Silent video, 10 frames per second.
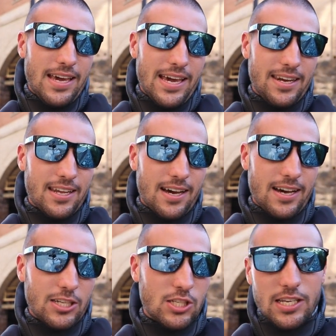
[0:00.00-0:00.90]
And
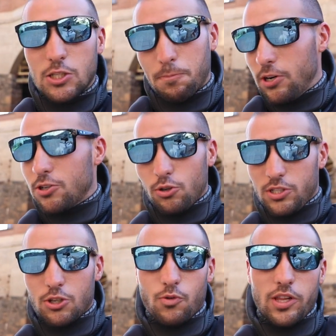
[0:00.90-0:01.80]
it's pretty cool.
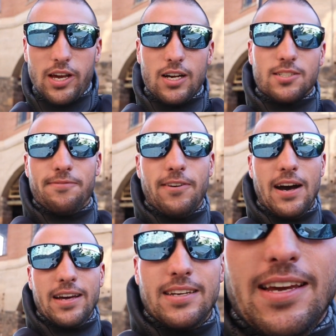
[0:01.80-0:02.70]
It's a really awesome
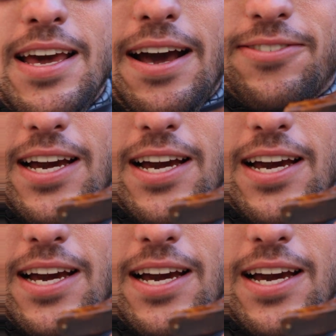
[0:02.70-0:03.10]
find. I've